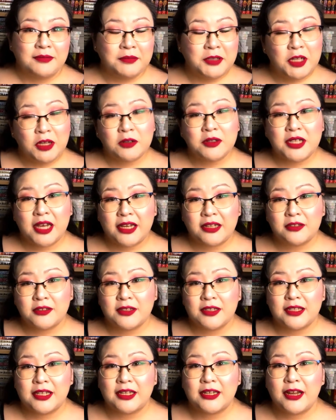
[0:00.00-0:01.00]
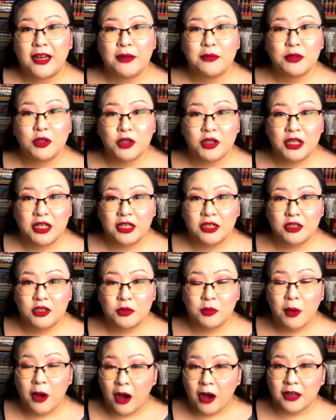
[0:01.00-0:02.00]
you know, titles that I'm looking
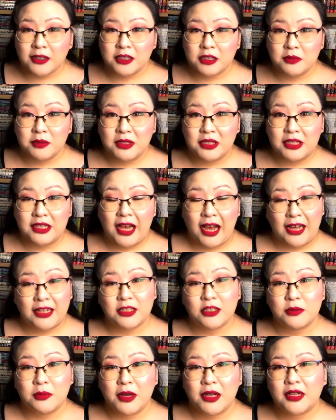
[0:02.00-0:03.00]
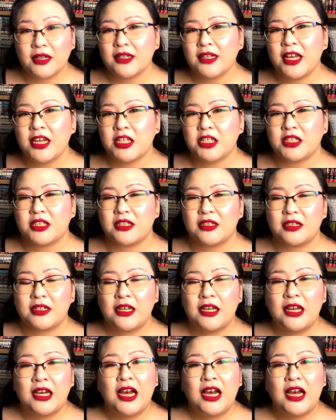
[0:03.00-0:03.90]
to possibly add to my collection.